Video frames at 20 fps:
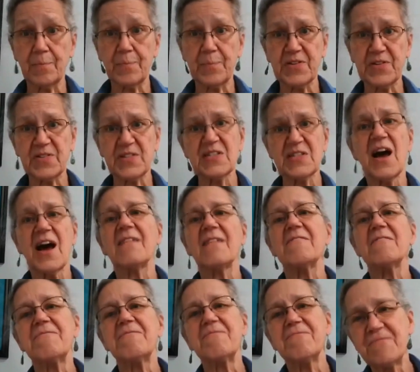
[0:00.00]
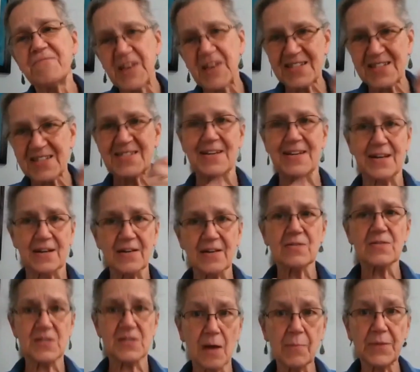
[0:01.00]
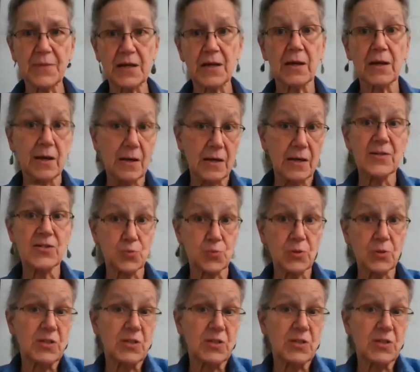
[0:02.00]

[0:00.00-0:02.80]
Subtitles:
But it's not fixing something. It's